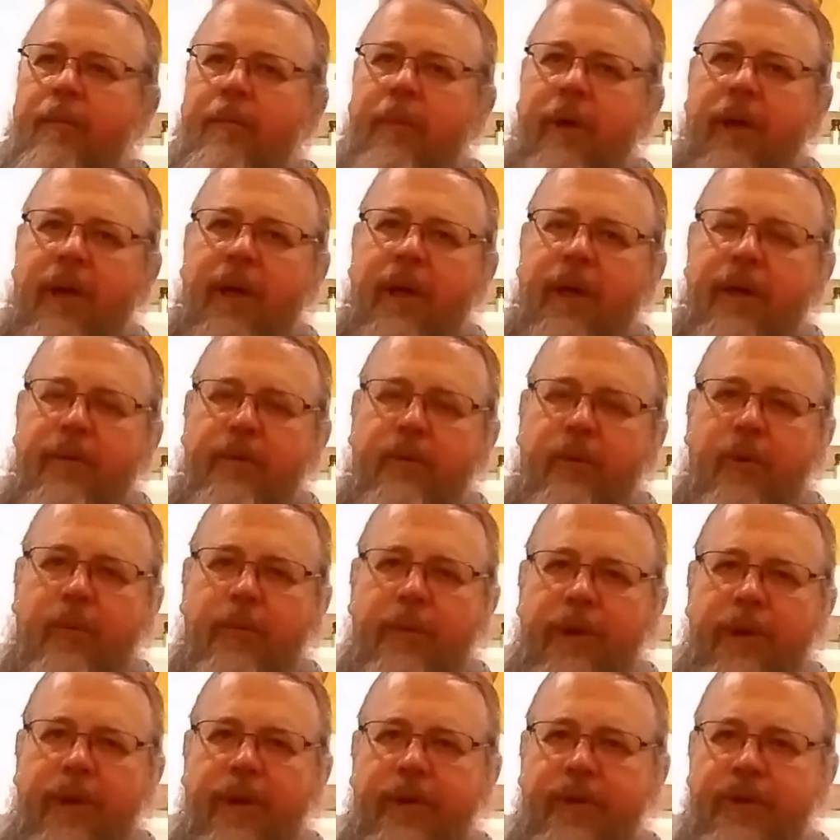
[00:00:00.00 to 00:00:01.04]
by
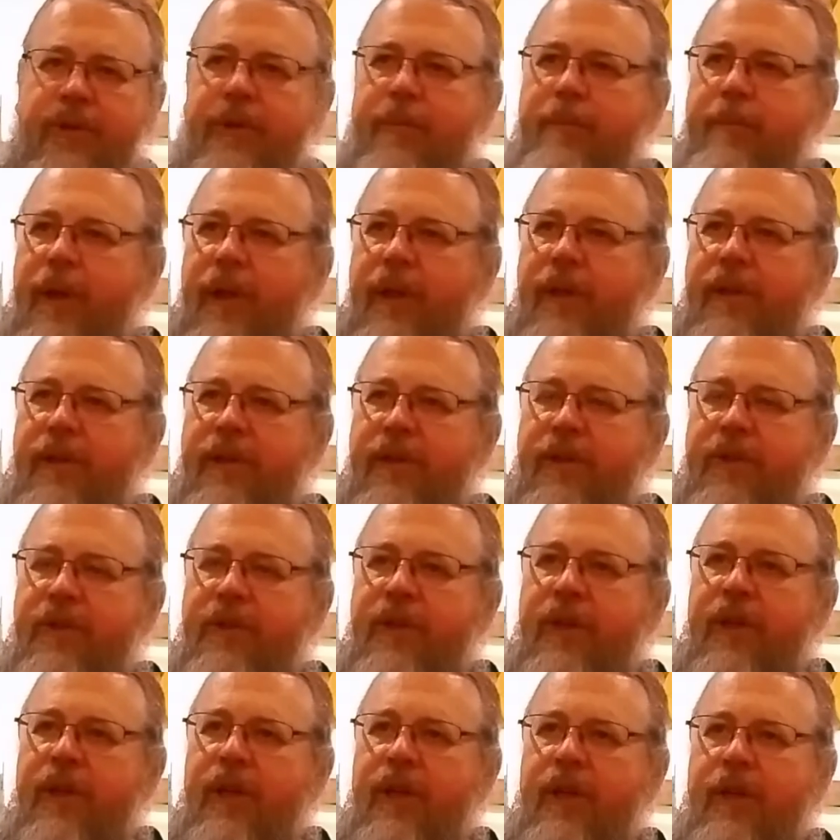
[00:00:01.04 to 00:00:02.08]
Romanus the
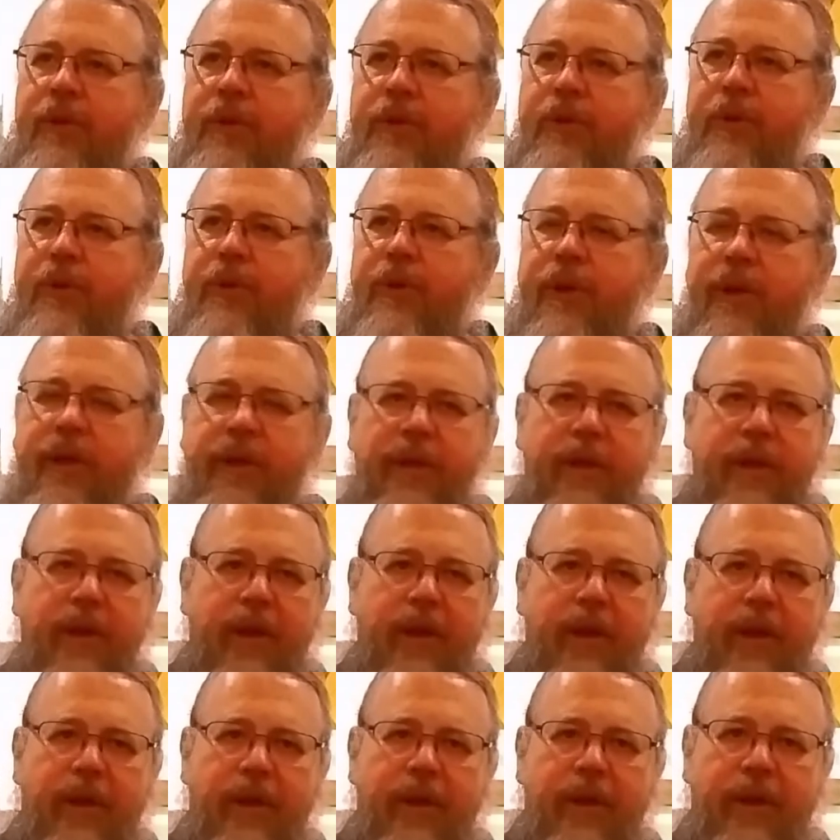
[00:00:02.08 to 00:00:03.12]
Melodus during
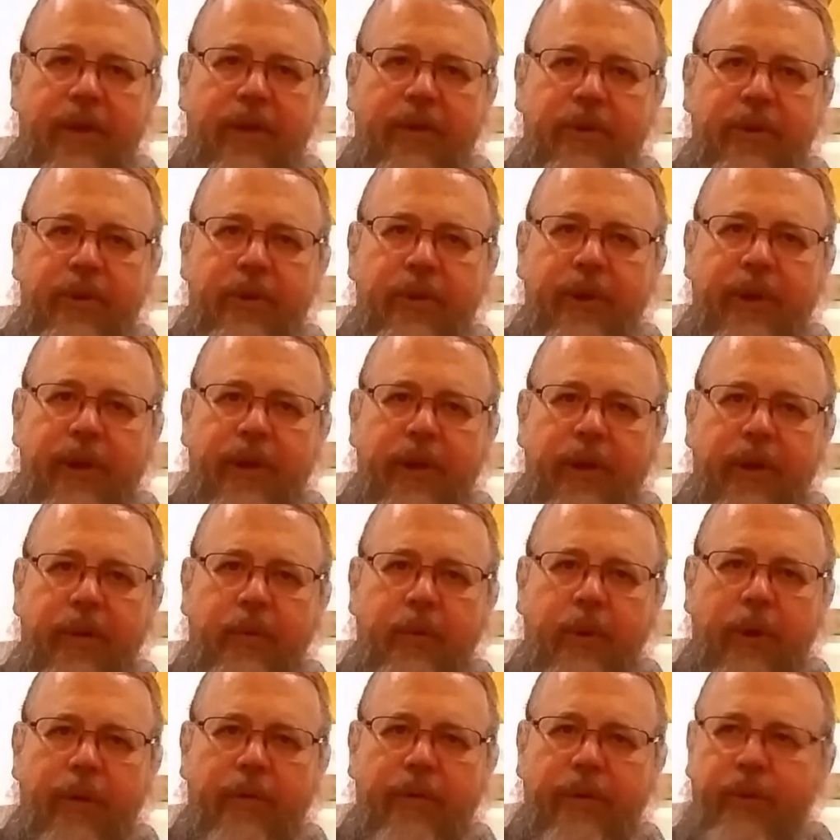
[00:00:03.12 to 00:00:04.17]
uh, during
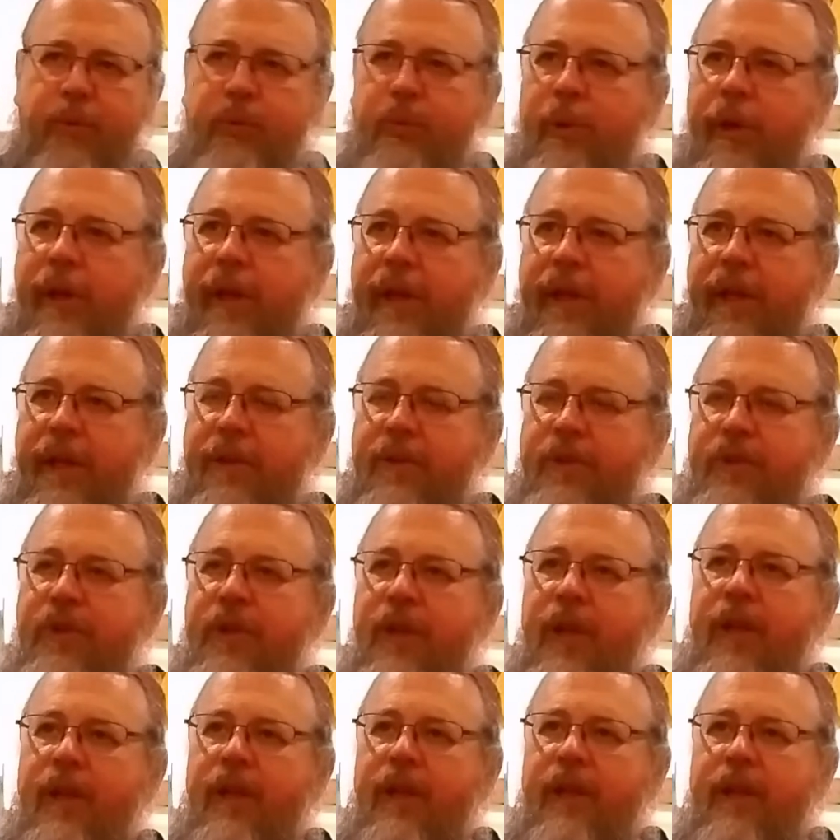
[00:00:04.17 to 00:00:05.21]
one of the
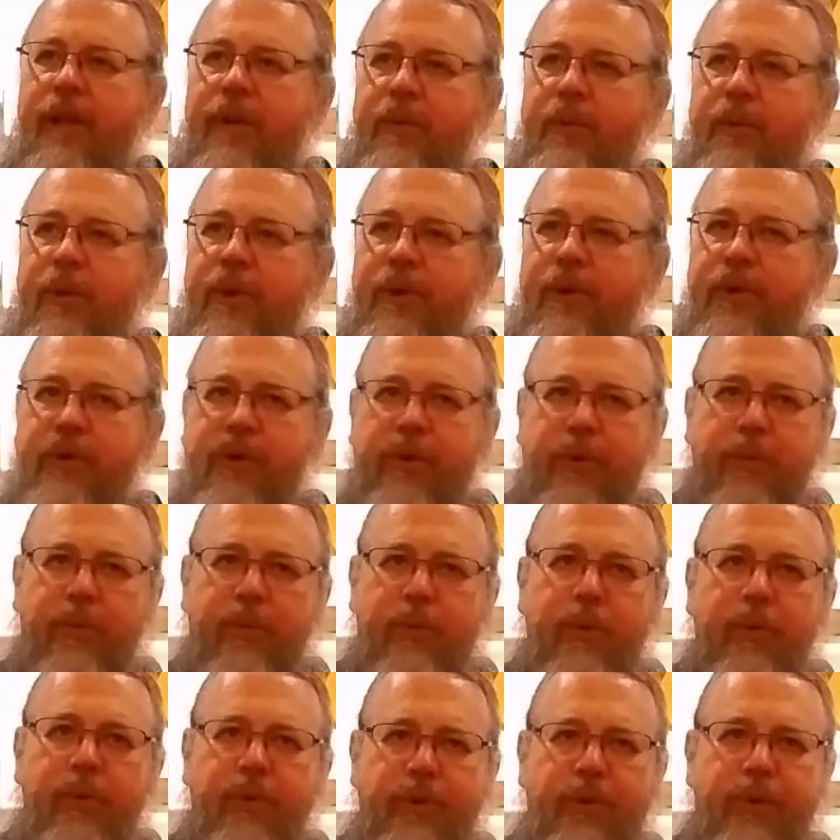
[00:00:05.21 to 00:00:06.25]
raids in which the
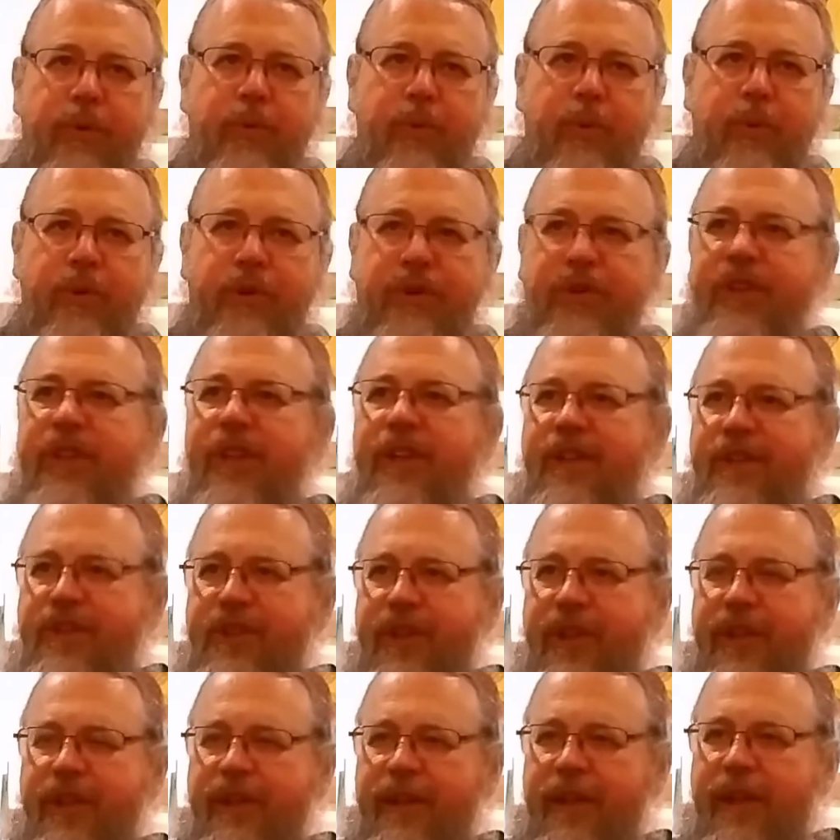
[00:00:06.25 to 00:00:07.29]
Rus were
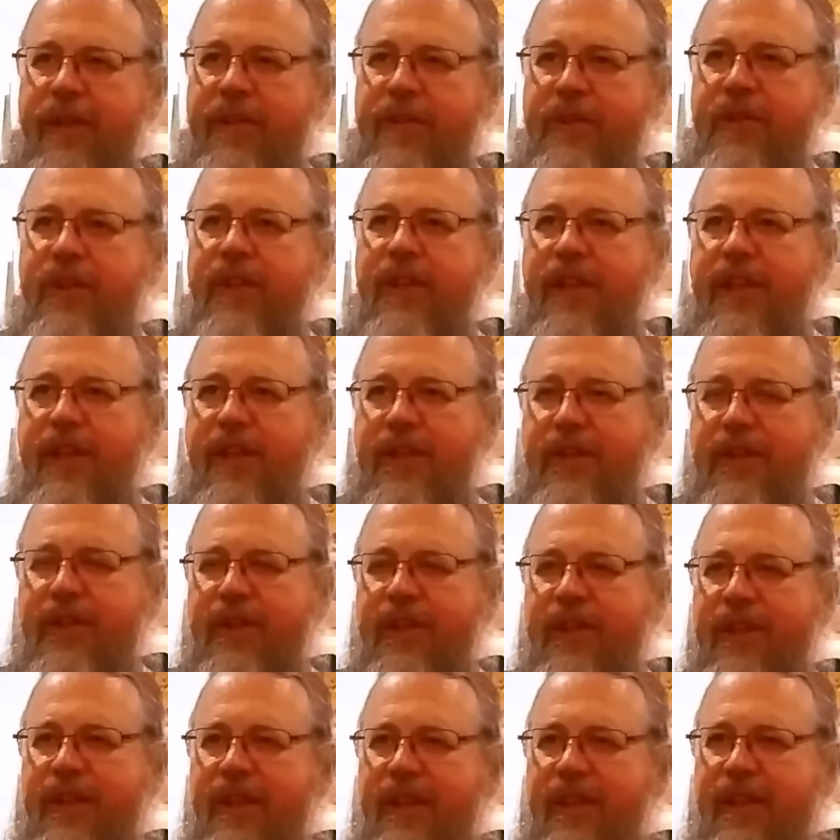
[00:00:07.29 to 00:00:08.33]
seizing had
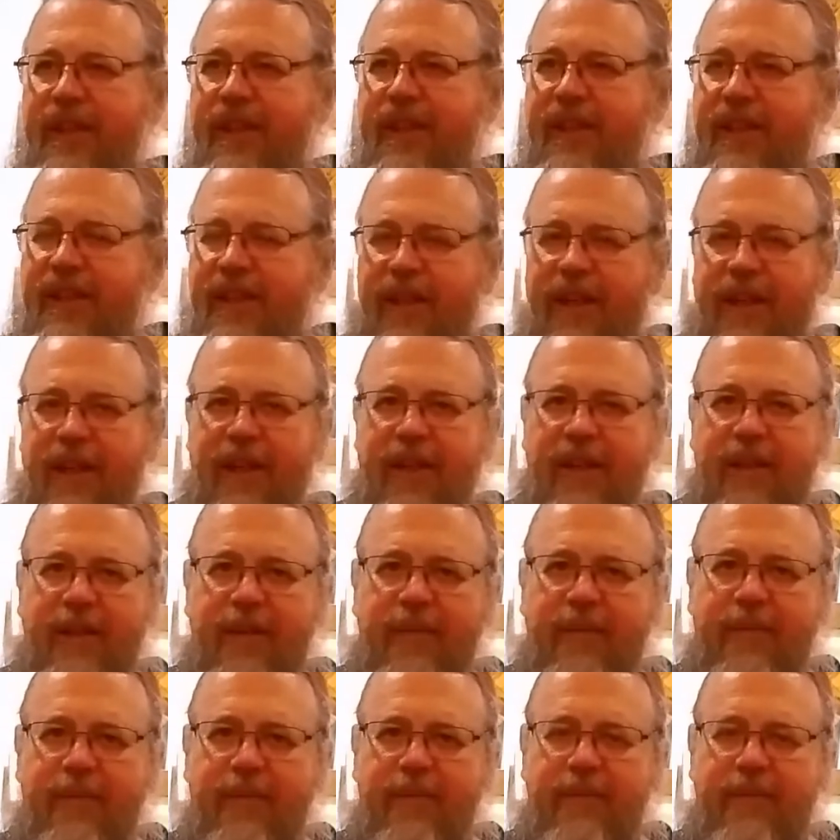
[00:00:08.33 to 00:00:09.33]
seized uh,